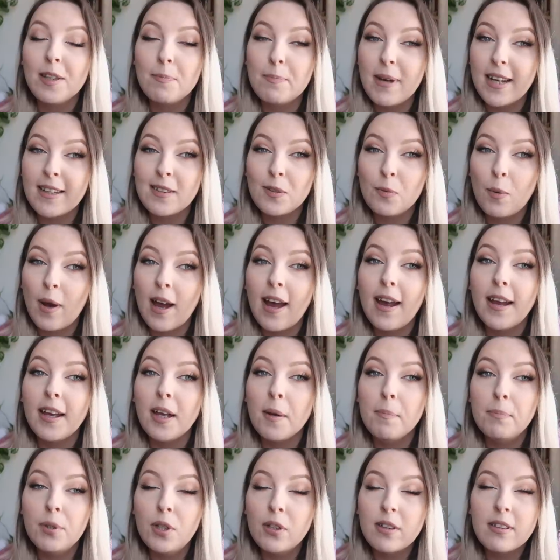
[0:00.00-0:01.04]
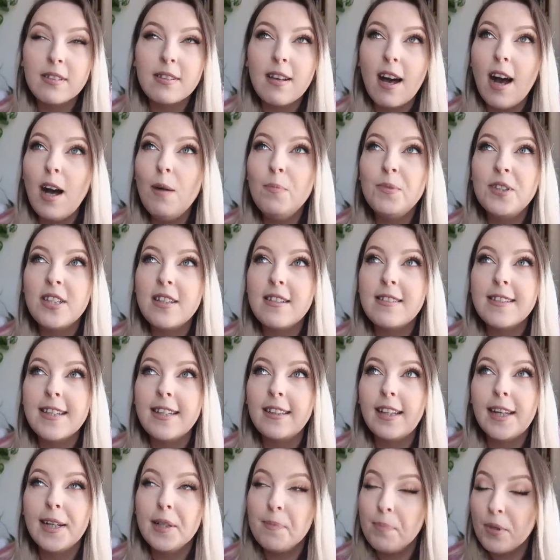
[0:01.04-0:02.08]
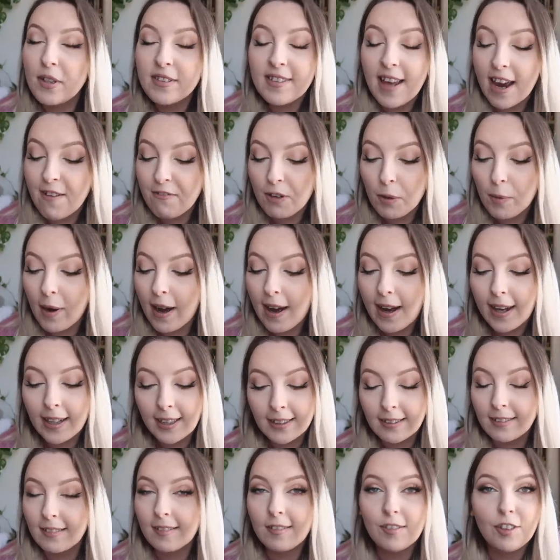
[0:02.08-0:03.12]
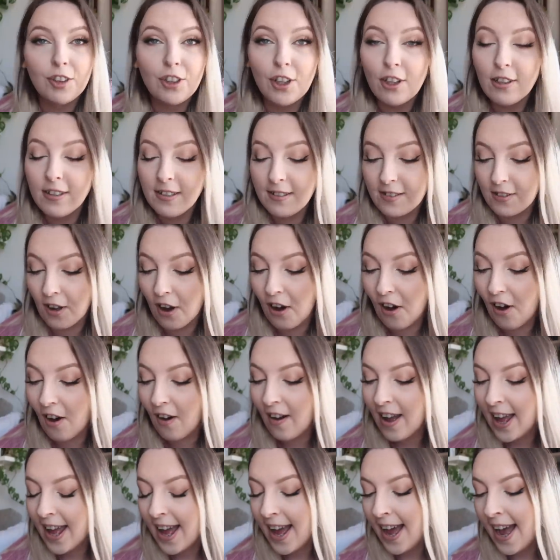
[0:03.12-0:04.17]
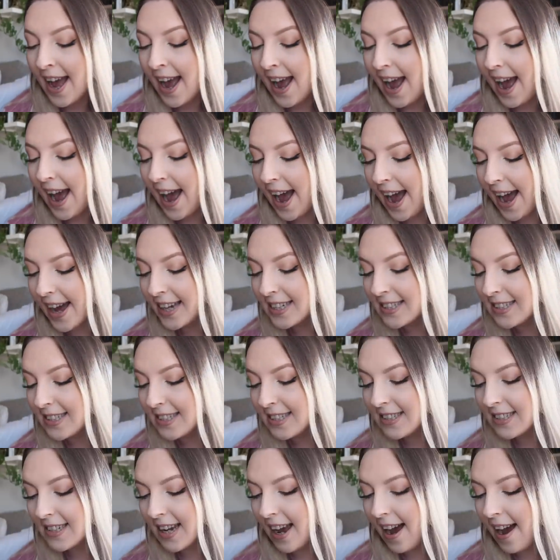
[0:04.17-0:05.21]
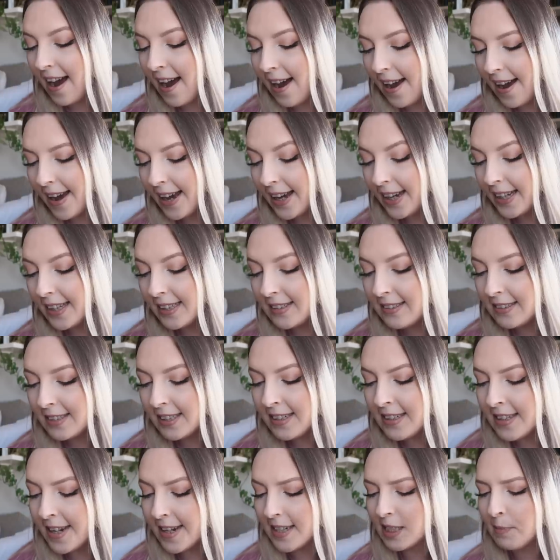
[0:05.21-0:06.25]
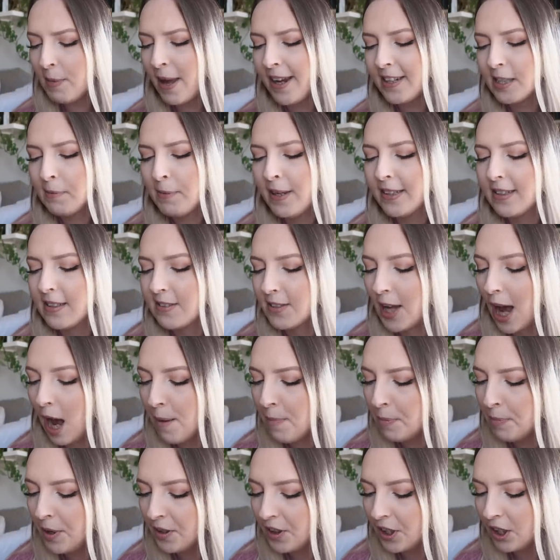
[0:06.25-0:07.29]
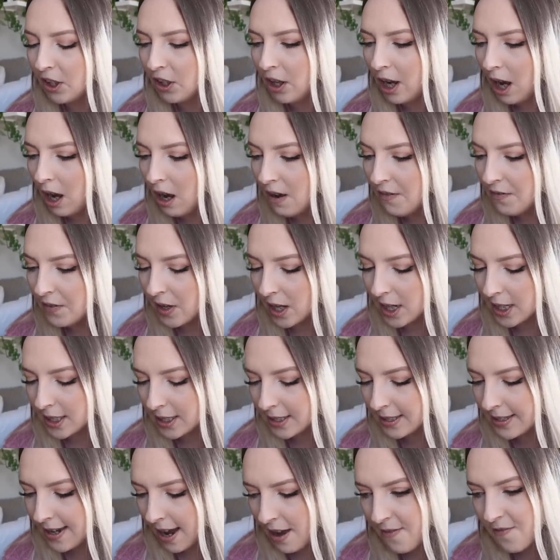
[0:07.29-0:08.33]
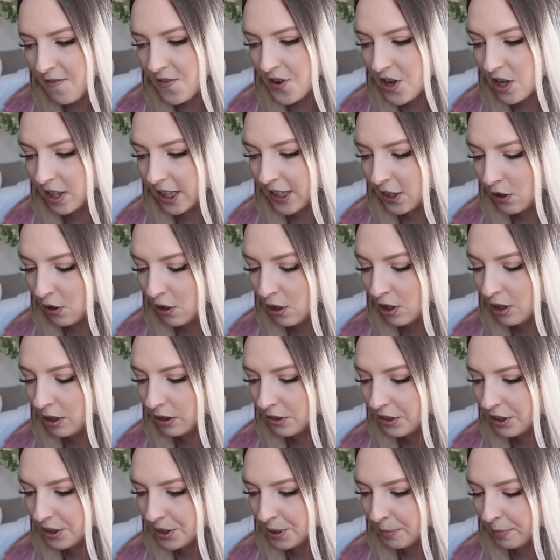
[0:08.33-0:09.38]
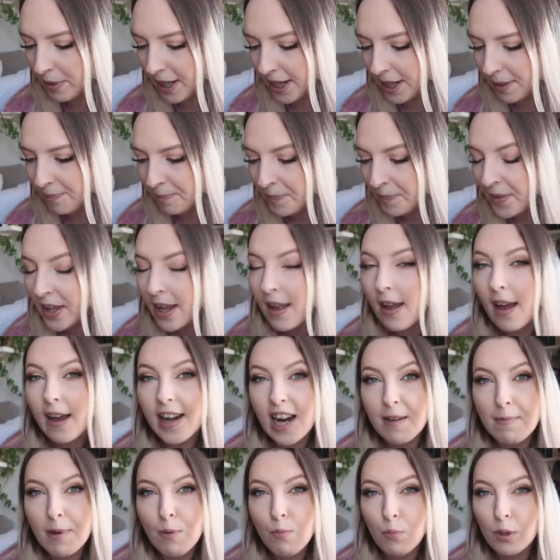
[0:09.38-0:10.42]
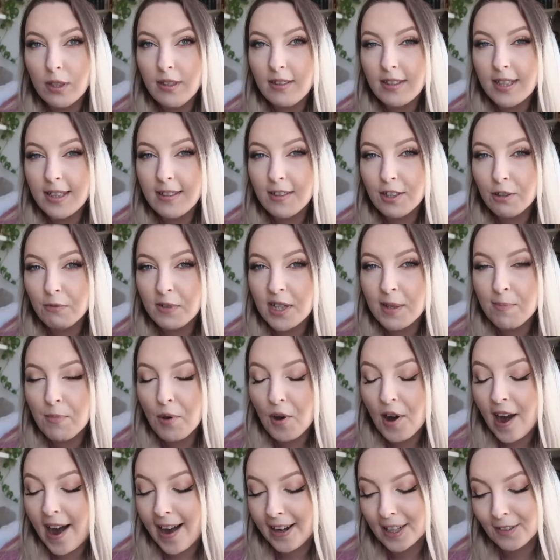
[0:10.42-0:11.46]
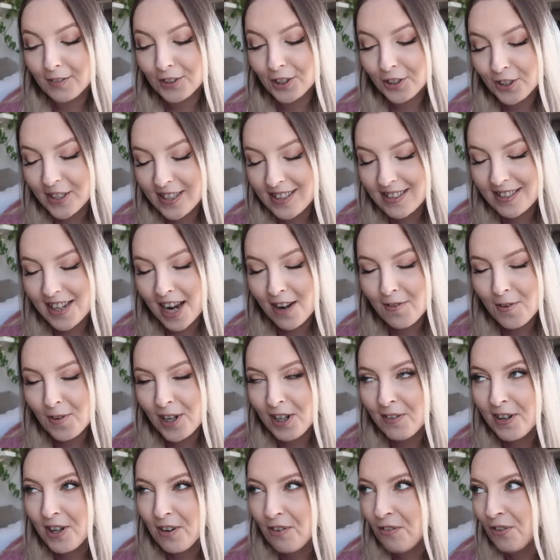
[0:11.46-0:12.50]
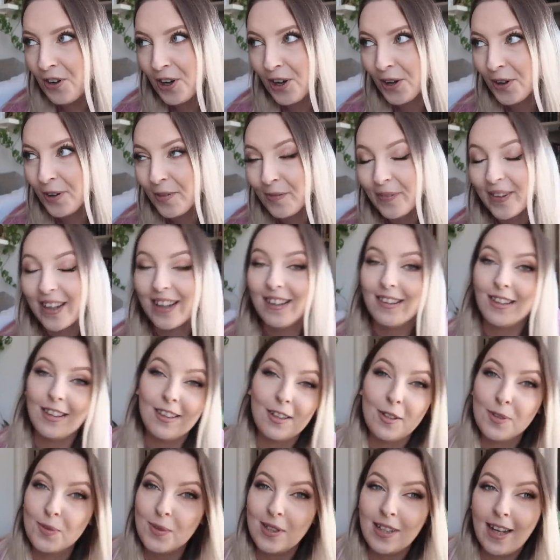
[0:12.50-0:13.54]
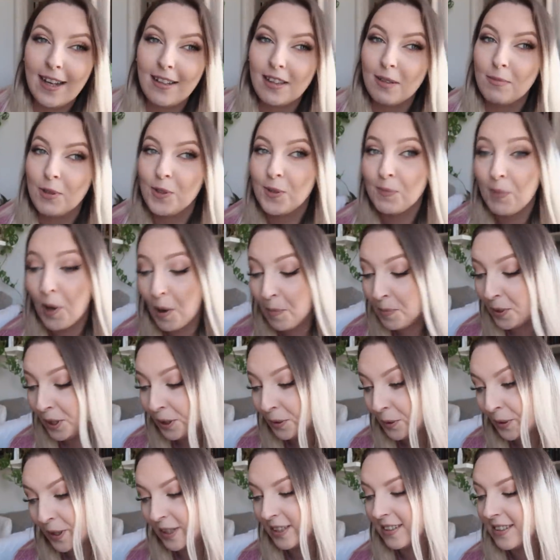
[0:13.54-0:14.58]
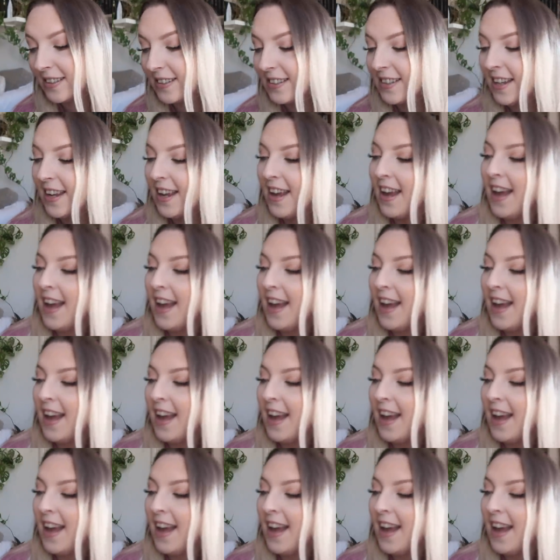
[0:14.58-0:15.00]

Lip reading: in the best way. Books up to the ceiling, books everywhere, y'all saw. And I didn't expect to pick this up, but the cover definitely called to me. And I've been wanting to read more Agatha Christie. I've only read a few, and those are like the most popular ones.